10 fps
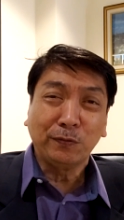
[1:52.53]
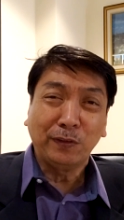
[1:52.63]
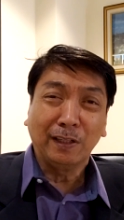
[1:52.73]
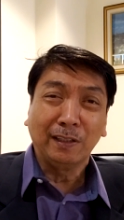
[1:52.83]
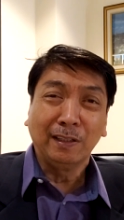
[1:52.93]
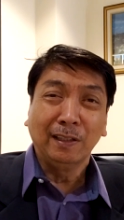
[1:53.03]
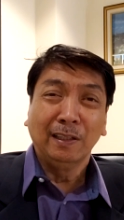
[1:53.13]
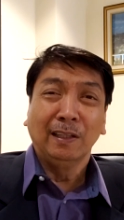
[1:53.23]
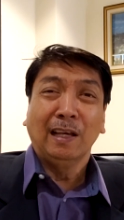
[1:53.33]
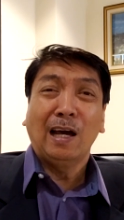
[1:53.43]
field
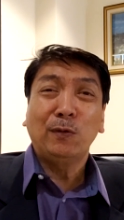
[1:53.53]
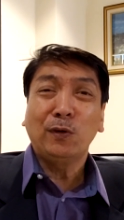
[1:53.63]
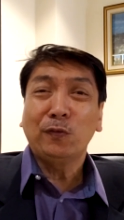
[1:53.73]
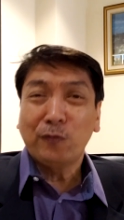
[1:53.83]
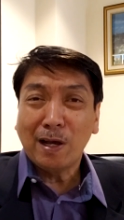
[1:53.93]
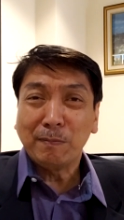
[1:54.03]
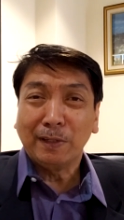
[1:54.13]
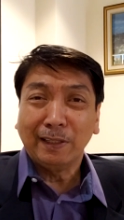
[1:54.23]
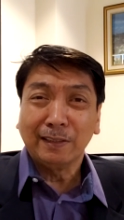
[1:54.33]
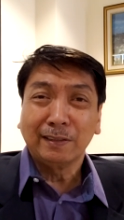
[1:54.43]
our
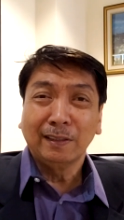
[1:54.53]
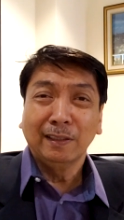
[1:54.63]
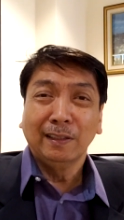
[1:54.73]
families